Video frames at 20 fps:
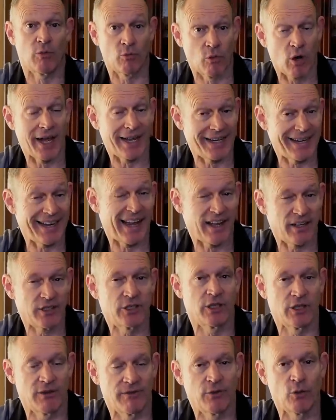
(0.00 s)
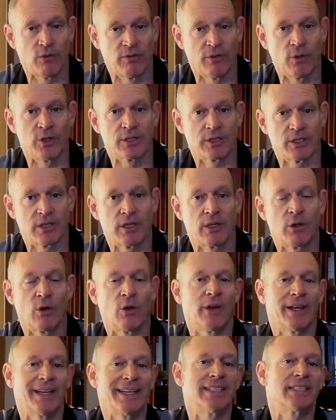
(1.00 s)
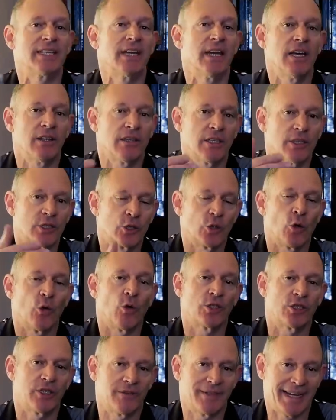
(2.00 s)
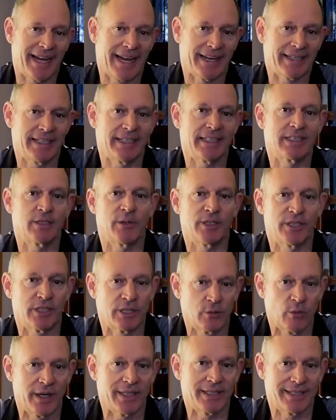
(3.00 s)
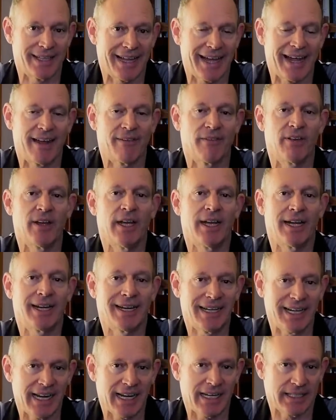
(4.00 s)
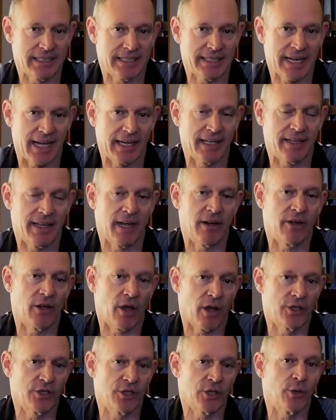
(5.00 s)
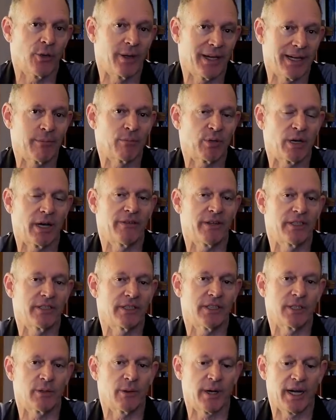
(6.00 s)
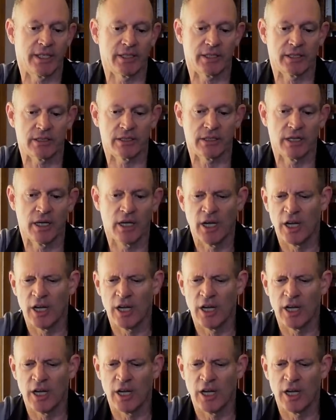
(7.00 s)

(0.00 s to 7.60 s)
right down to the full force of the law, is the sort of tactics which they have clearly stated they'd go to in previous situations.